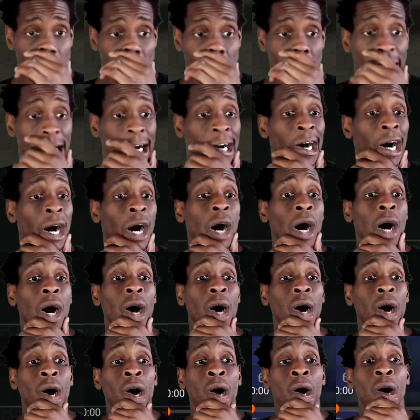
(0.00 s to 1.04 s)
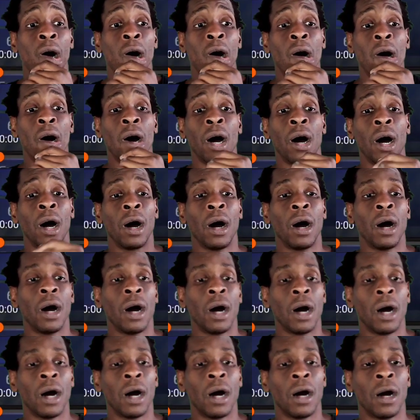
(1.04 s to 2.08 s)

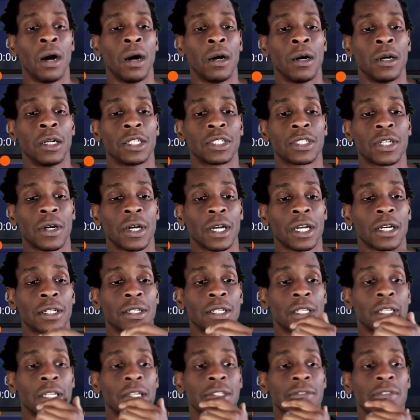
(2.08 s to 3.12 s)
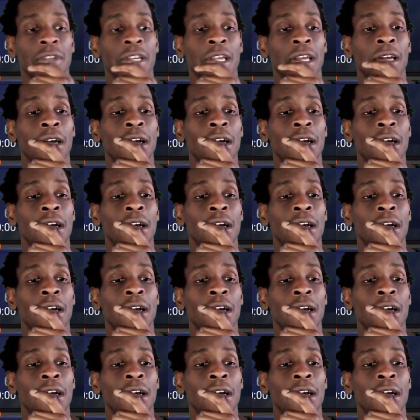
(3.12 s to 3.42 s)
Oh, let's go ahead and go to the next video.